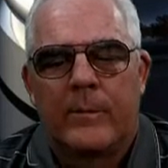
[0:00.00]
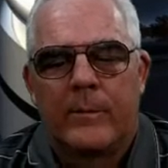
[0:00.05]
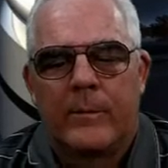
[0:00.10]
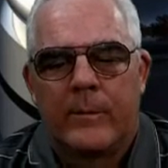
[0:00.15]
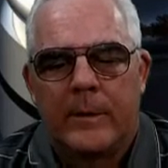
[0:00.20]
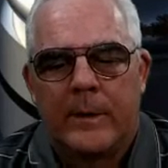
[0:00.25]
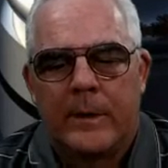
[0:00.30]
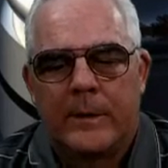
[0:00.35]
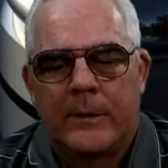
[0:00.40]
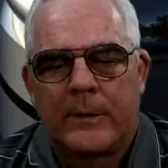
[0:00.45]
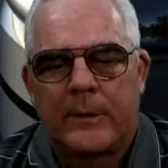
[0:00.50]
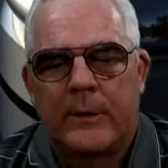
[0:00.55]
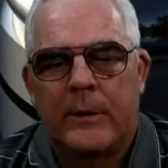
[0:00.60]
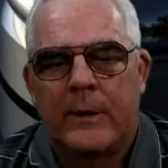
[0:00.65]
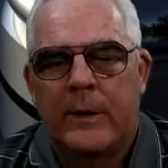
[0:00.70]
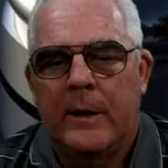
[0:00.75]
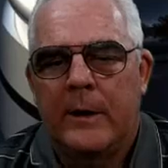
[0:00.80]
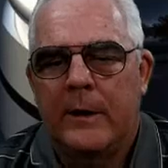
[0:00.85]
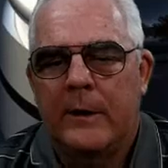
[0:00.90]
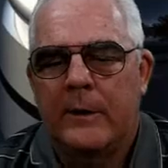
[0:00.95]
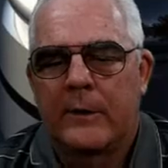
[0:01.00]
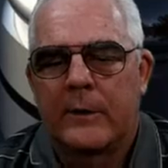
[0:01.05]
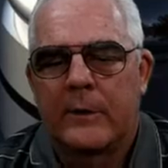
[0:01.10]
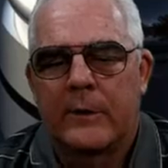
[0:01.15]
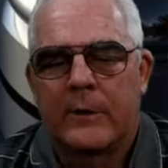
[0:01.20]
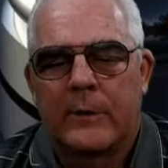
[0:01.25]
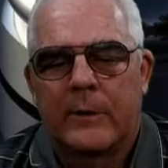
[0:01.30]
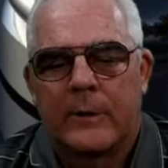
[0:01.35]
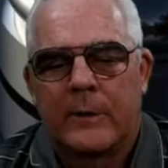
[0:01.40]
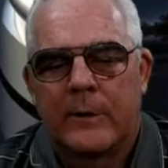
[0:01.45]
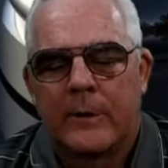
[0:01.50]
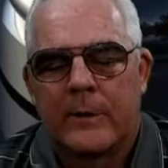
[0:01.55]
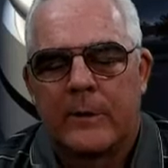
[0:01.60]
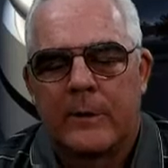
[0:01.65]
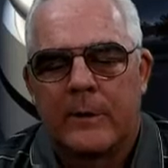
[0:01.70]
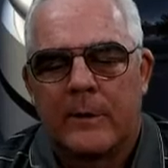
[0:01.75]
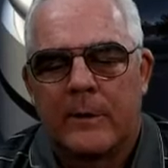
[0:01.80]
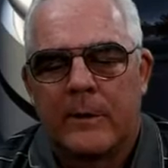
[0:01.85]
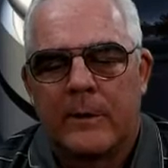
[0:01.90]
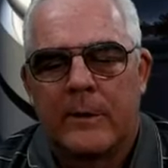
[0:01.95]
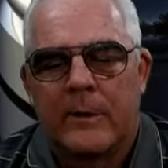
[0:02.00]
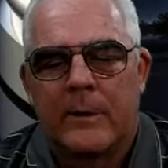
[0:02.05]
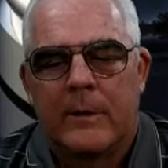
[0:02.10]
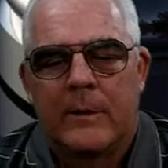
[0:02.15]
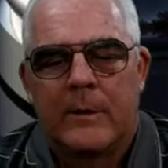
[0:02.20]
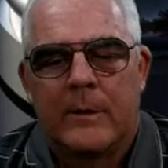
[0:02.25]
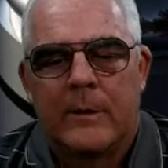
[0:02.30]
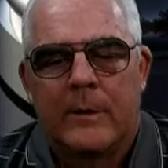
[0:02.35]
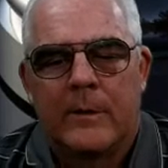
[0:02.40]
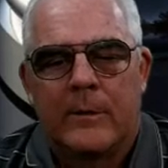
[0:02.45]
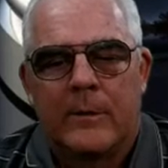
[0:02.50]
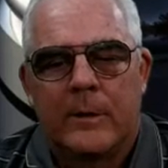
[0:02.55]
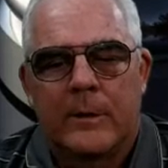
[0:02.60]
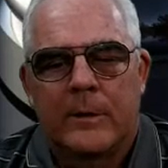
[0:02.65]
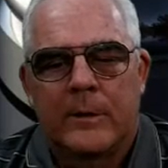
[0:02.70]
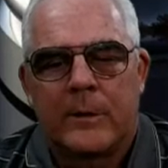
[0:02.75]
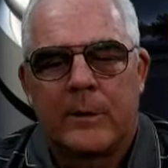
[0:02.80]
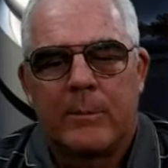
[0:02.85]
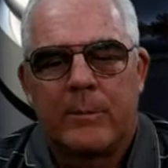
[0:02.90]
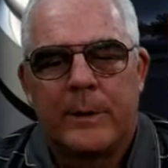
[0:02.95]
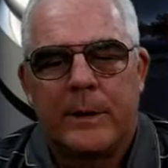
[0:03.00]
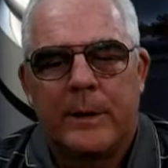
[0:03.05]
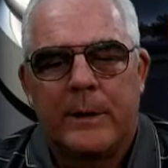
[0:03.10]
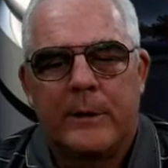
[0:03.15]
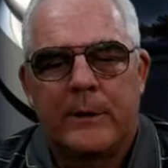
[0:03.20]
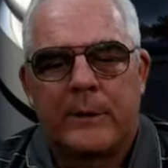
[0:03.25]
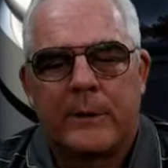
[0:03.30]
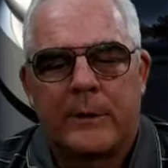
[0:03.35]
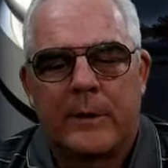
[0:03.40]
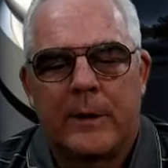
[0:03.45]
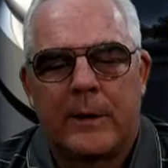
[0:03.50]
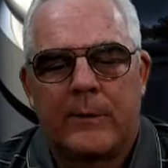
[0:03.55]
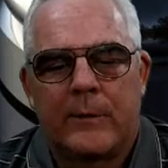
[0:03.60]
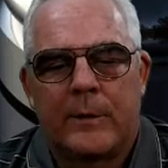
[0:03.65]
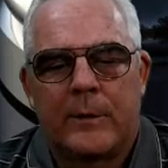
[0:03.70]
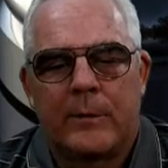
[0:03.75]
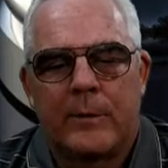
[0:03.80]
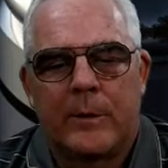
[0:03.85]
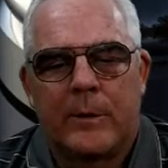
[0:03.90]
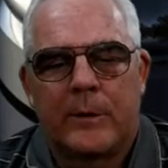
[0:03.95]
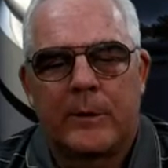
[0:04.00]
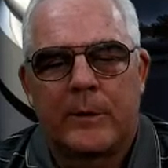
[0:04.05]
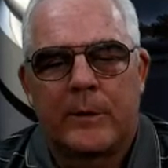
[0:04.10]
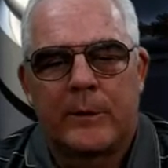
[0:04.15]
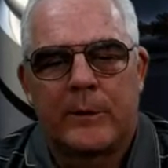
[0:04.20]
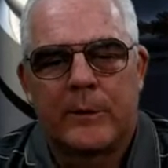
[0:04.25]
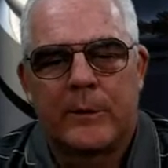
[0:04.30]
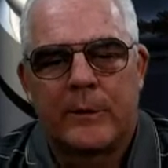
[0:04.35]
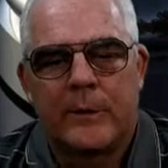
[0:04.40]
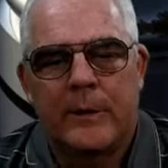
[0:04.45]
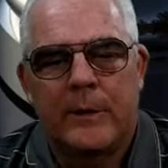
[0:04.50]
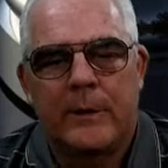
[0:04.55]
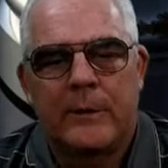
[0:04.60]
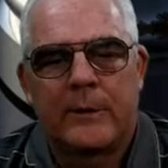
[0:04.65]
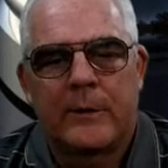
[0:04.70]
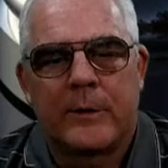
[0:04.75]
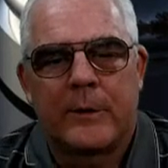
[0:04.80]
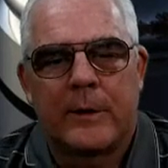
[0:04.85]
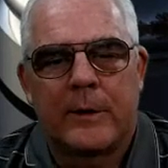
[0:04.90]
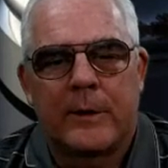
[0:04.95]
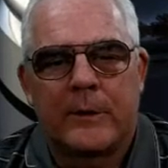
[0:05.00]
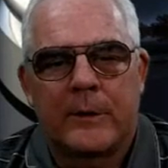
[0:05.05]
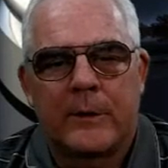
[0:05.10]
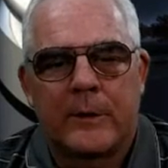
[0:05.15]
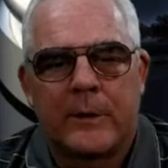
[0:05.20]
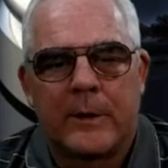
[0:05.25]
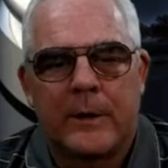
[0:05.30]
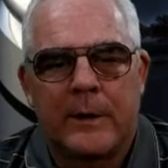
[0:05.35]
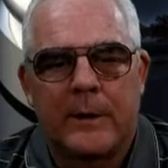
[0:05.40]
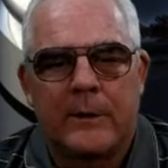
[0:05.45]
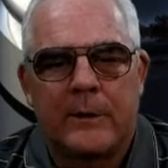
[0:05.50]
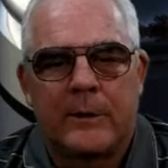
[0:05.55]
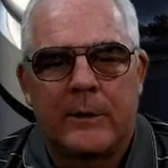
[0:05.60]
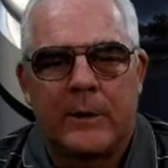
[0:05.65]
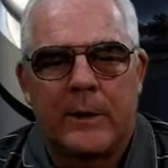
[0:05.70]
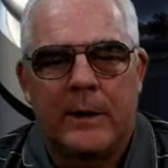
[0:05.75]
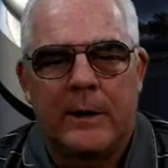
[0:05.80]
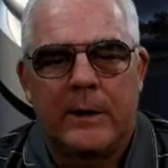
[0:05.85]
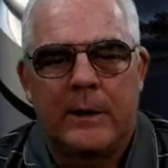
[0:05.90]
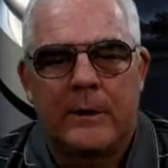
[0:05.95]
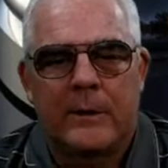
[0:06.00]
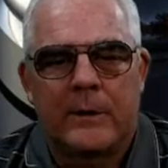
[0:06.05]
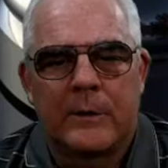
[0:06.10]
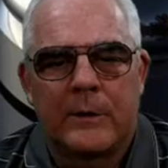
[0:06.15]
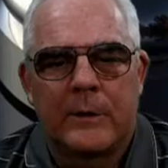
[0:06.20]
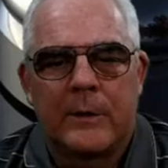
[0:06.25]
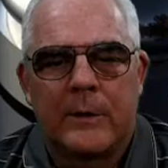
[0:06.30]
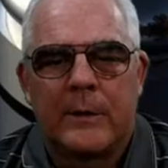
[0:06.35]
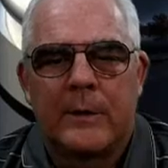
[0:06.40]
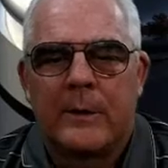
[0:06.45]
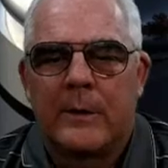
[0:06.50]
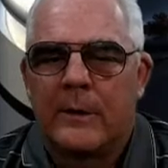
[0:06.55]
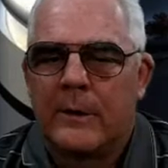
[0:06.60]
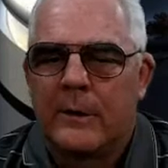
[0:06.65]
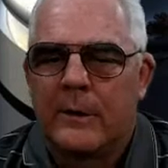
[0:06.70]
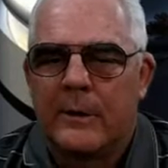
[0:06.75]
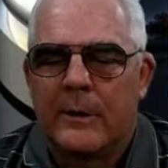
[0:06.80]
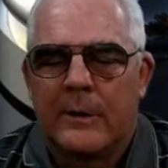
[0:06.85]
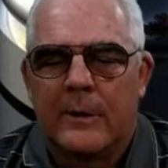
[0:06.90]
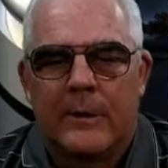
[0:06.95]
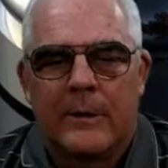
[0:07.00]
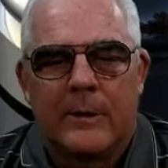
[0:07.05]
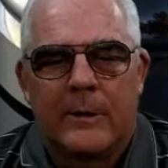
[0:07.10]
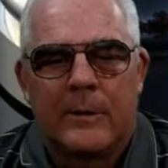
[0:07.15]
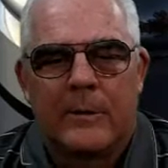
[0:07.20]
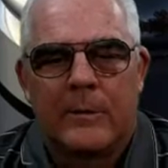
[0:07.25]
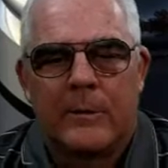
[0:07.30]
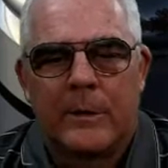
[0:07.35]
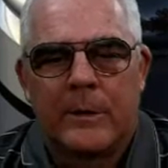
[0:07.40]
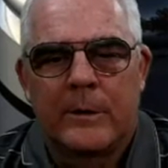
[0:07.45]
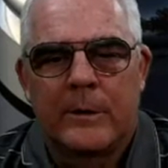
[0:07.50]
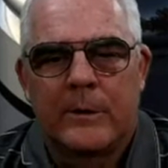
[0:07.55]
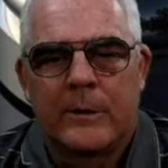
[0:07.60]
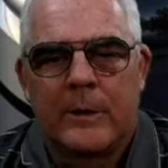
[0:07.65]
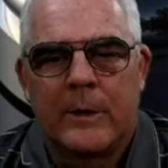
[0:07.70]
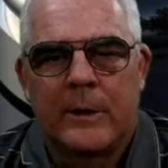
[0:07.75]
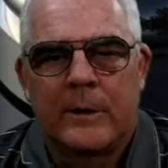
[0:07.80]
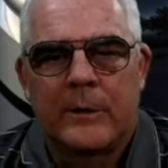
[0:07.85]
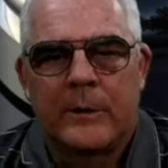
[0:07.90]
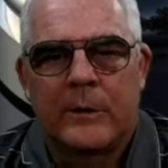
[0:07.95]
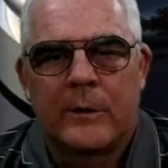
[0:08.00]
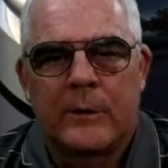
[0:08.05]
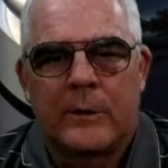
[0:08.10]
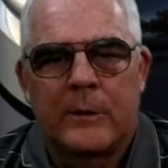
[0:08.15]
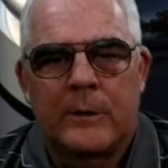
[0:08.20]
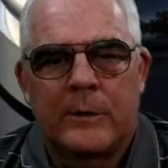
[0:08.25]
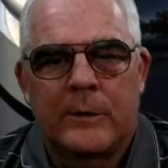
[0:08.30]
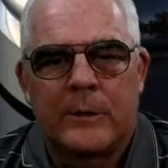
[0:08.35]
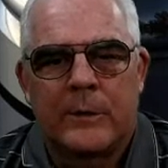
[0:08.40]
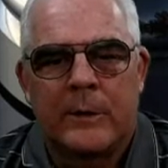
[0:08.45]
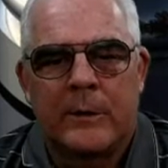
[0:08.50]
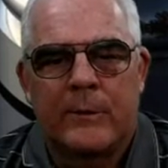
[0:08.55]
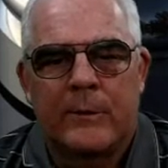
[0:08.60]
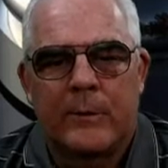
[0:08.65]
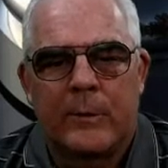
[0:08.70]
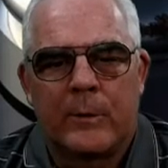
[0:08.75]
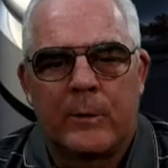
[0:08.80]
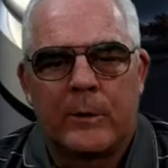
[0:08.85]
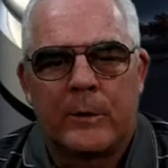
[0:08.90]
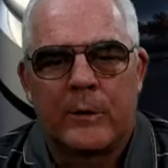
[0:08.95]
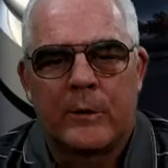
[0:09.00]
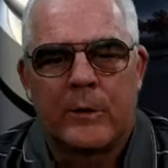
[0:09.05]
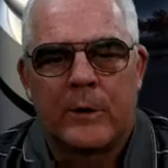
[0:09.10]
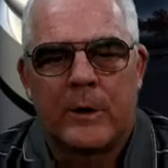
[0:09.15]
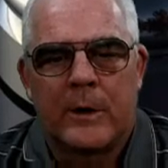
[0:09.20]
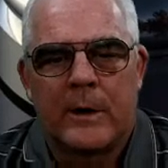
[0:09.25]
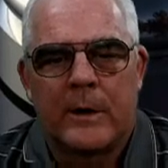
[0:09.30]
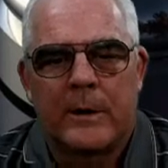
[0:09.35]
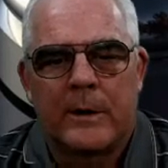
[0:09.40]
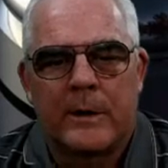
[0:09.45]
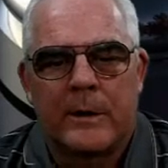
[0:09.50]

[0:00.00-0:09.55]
That's nice. Rook to b7, rook to c6, king takes, rook takes c4, check.